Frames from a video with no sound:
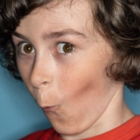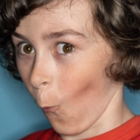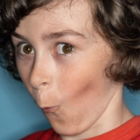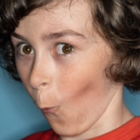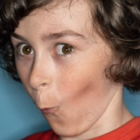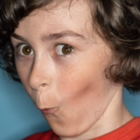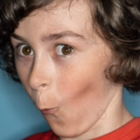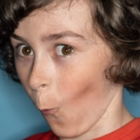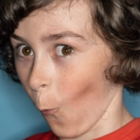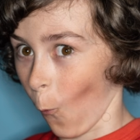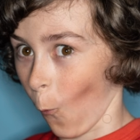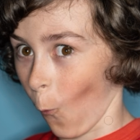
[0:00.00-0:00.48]

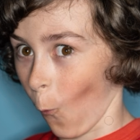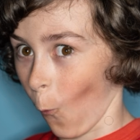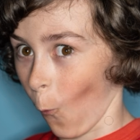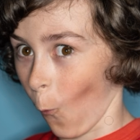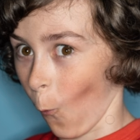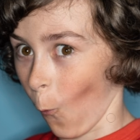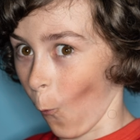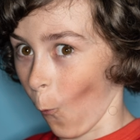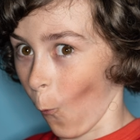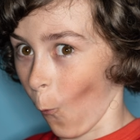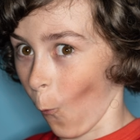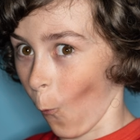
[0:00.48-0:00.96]

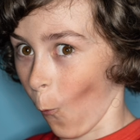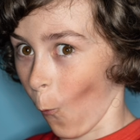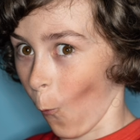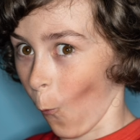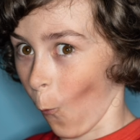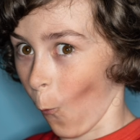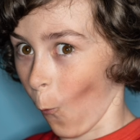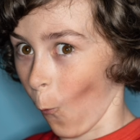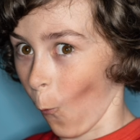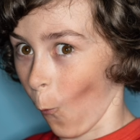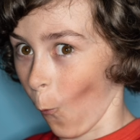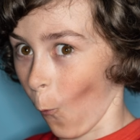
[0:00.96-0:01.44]

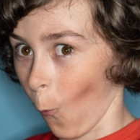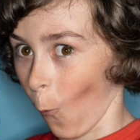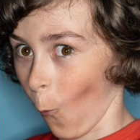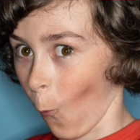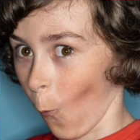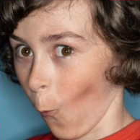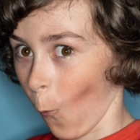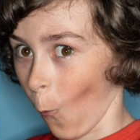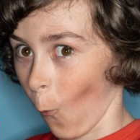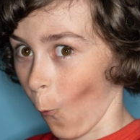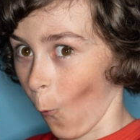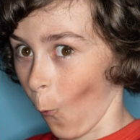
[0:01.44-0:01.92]

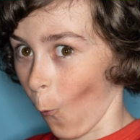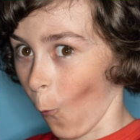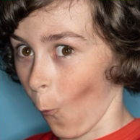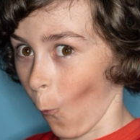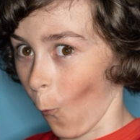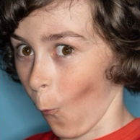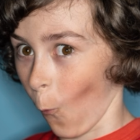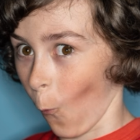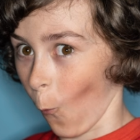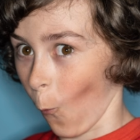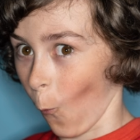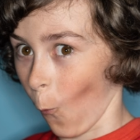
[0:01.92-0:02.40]

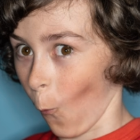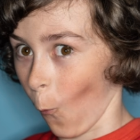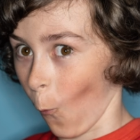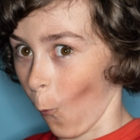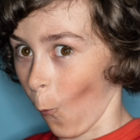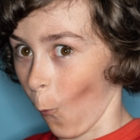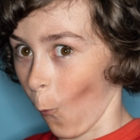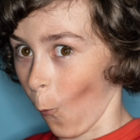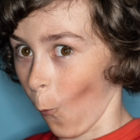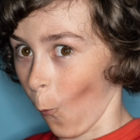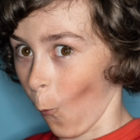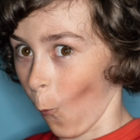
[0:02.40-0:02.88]

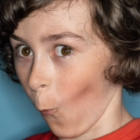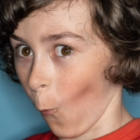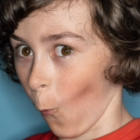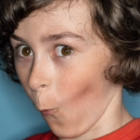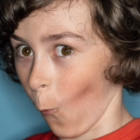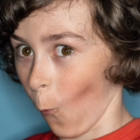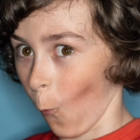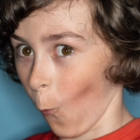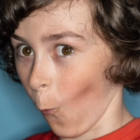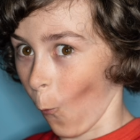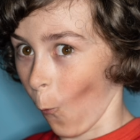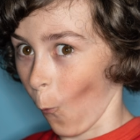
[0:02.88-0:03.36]

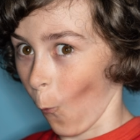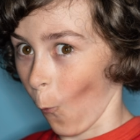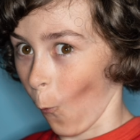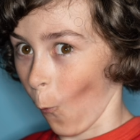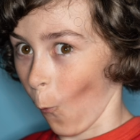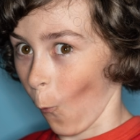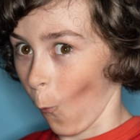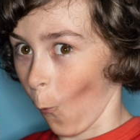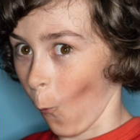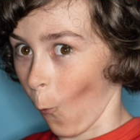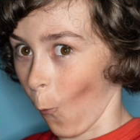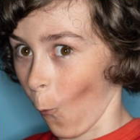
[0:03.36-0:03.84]

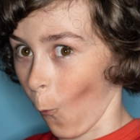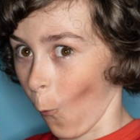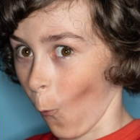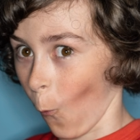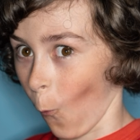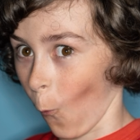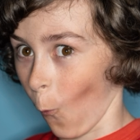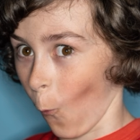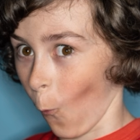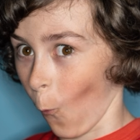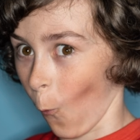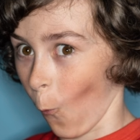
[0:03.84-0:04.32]

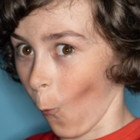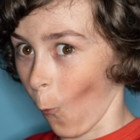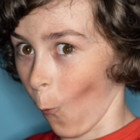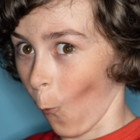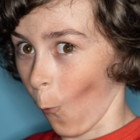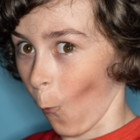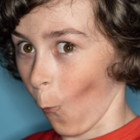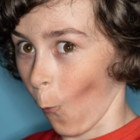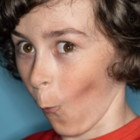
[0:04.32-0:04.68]
(no one is talking)